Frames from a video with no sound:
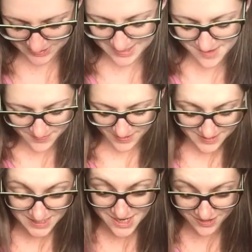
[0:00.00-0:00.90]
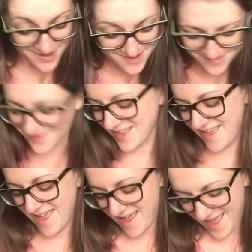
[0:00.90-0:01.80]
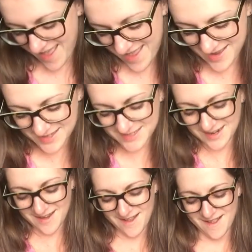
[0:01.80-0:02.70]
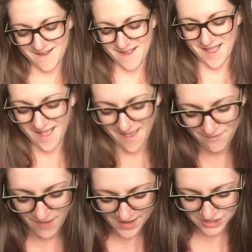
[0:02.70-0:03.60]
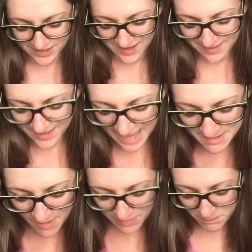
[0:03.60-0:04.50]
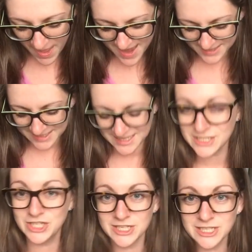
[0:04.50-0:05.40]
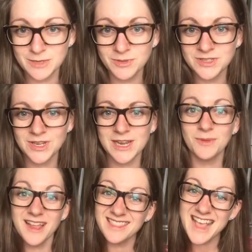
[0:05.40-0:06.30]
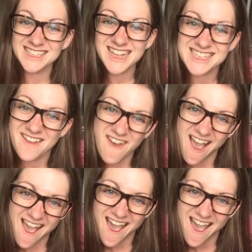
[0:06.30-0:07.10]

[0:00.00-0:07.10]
in Dunnville, Ontario, and eventually they came out with bags that said GT Boutique. I'm like, that's because of